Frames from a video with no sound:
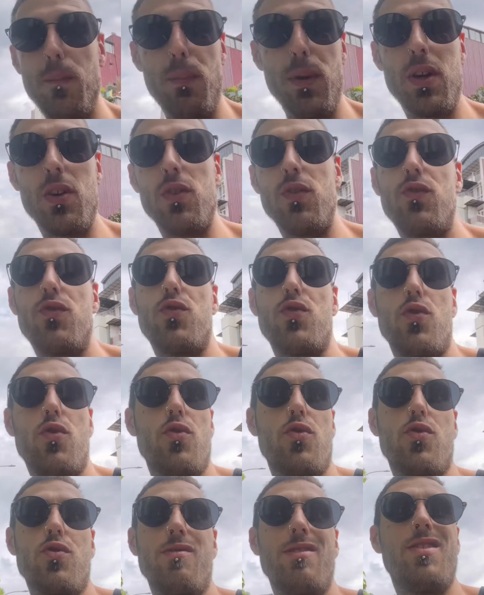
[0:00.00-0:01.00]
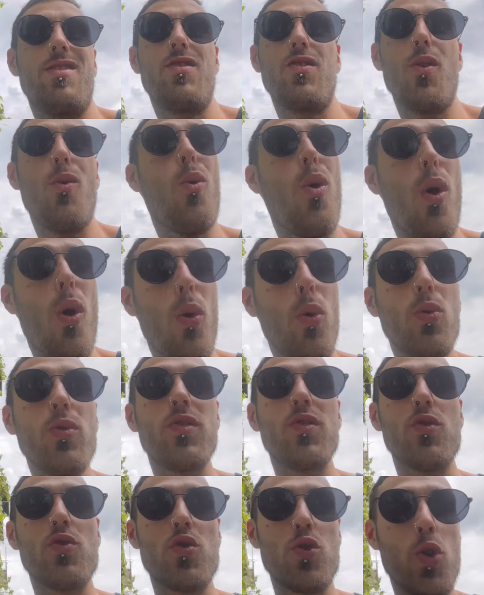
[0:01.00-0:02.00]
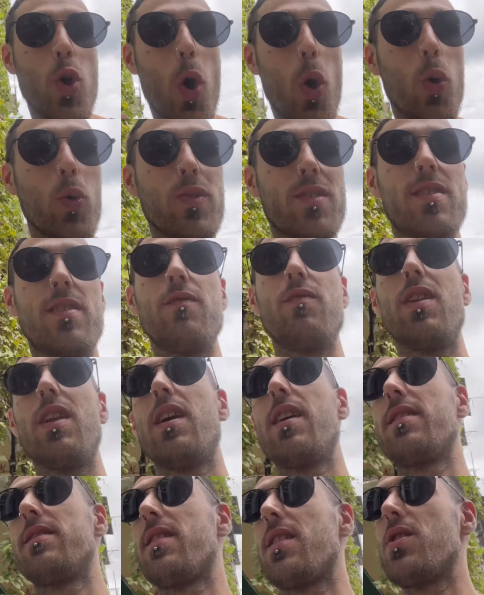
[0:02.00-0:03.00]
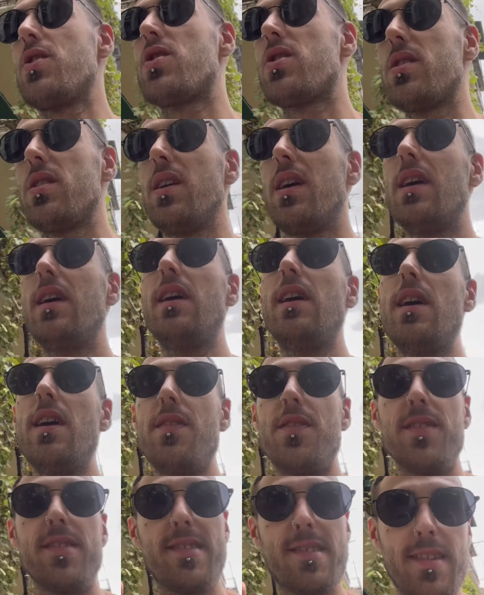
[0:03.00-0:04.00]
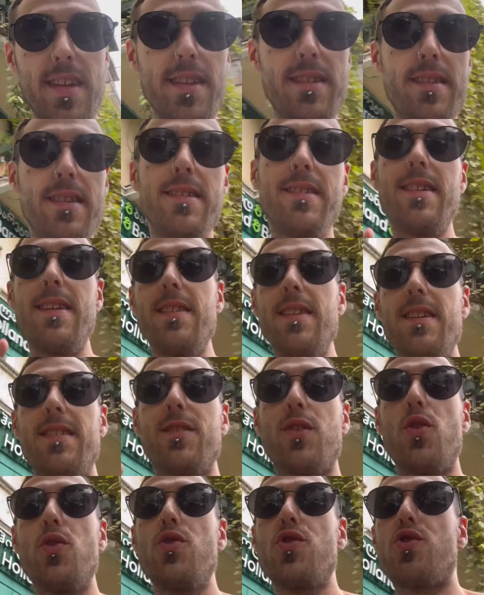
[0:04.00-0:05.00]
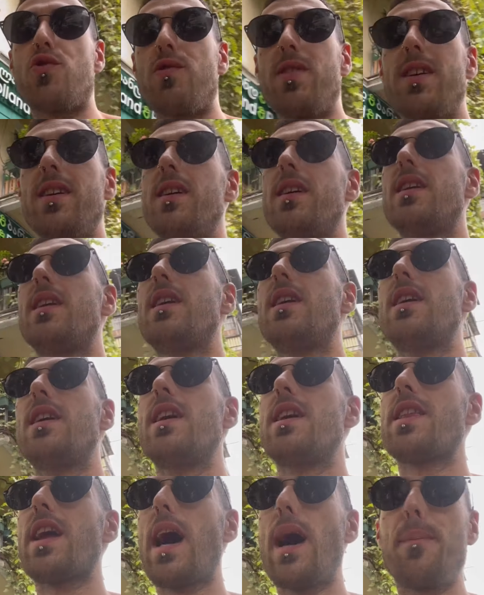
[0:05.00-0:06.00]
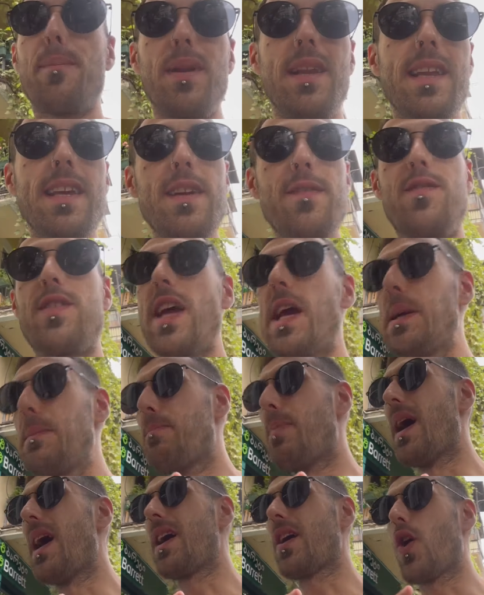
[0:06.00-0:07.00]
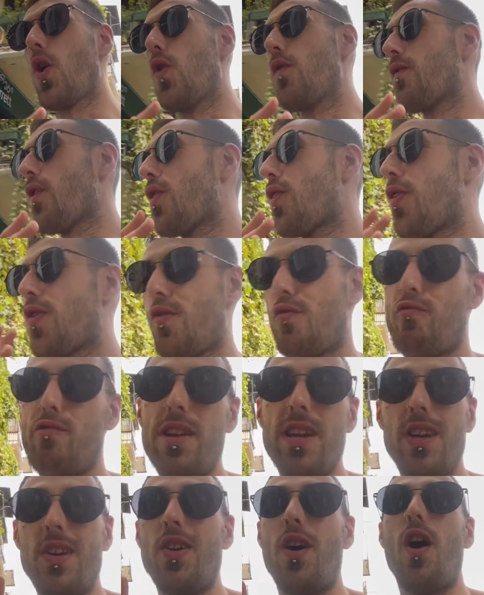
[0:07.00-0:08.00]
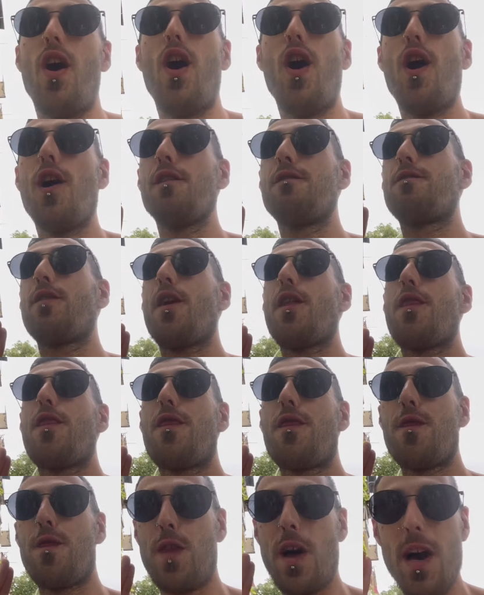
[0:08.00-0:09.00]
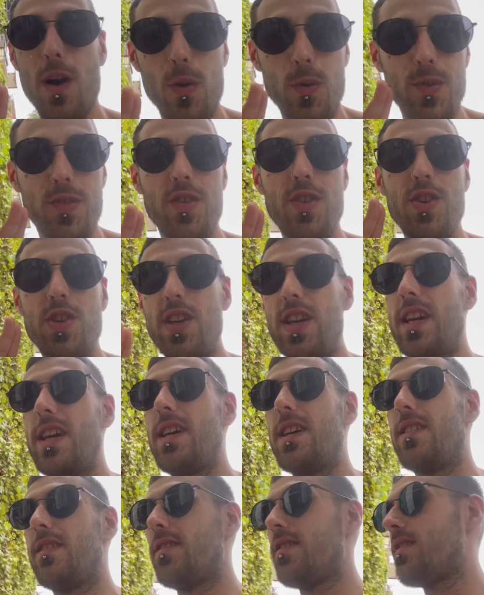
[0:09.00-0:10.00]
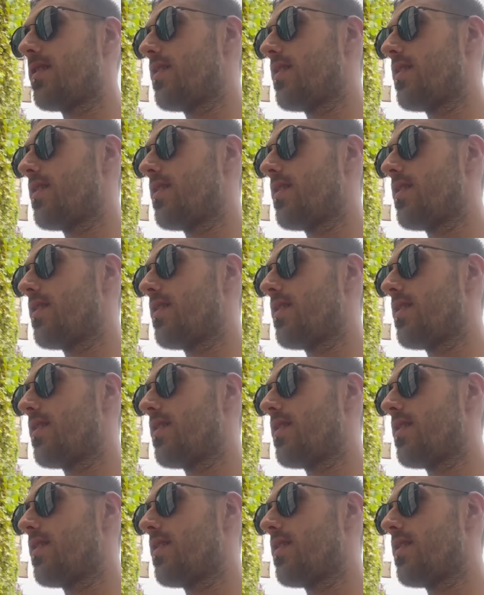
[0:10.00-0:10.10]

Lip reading: because Georgia is so old, such an old civilization. The cities in this country that I believe date back over 3,500 years.